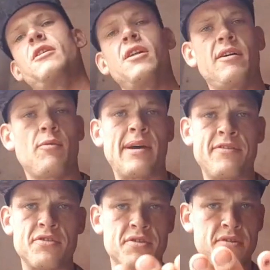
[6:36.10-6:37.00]
I like
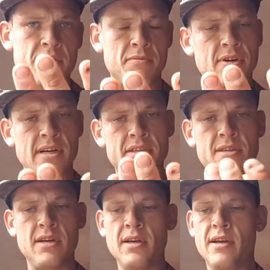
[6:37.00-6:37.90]
waftlers because in my
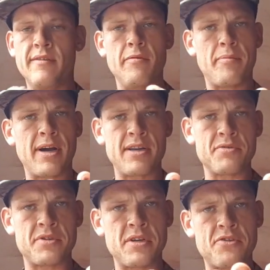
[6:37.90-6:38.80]
eyes, the bait
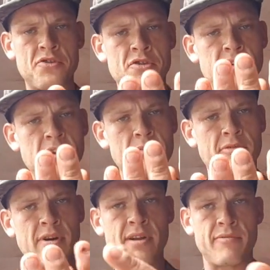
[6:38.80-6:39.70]
will sit just slightly
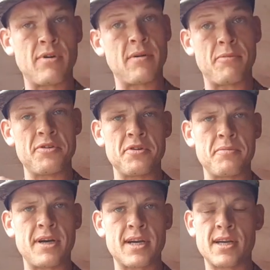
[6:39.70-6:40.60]
proud of what I put in the
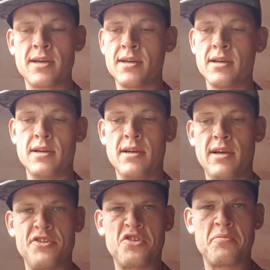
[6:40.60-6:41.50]
bag.
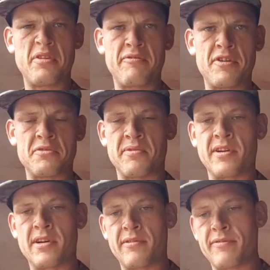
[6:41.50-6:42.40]
Should be the first
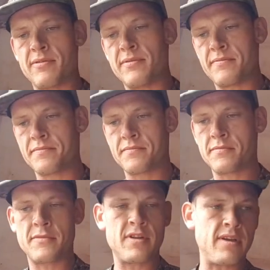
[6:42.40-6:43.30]
one I go for,
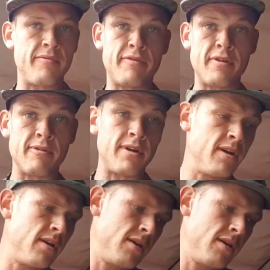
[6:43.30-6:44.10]
in theory.